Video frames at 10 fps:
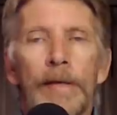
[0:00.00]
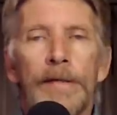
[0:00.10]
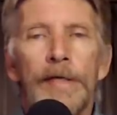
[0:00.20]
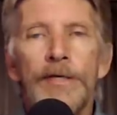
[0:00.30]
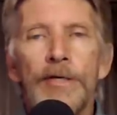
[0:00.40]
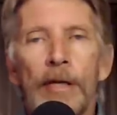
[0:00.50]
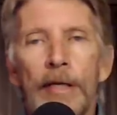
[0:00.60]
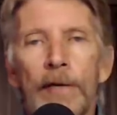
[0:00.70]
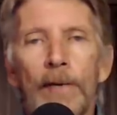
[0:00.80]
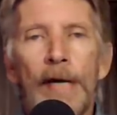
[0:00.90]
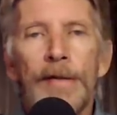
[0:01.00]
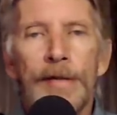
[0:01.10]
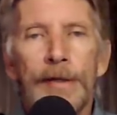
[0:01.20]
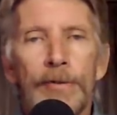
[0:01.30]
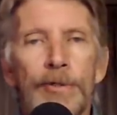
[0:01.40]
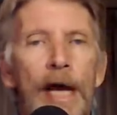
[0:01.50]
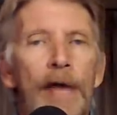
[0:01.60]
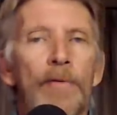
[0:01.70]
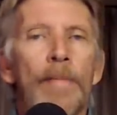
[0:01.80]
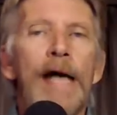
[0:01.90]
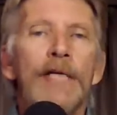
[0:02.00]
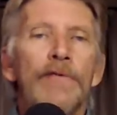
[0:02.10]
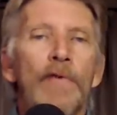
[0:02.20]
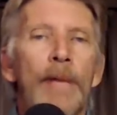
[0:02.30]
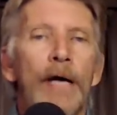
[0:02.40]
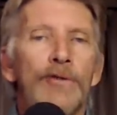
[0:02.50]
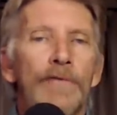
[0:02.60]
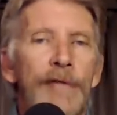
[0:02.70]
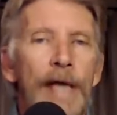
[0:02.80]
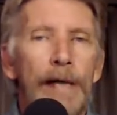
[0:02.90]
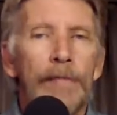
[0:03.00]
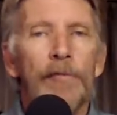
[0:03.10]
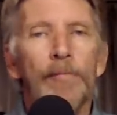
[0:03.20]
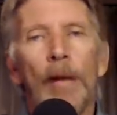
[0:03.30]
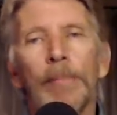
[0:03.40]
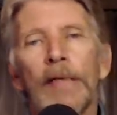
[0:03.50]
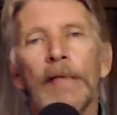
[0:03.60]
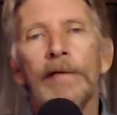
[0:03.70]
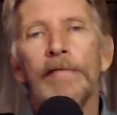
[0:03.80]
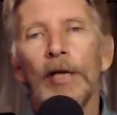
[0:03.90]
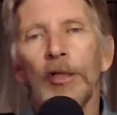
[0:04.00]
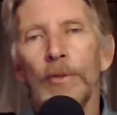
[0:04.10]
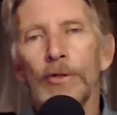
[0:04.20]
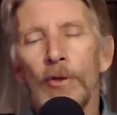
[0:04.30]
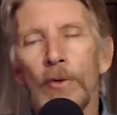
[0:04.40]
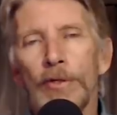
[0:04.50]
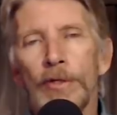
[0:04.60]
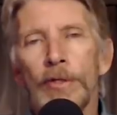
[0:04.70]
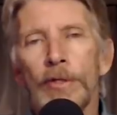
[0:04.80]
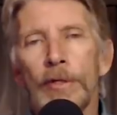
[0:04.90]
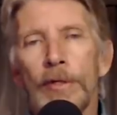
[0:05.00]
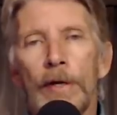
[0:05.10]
These clear-eyed thinkers gather massive amounts of data from publicly available sources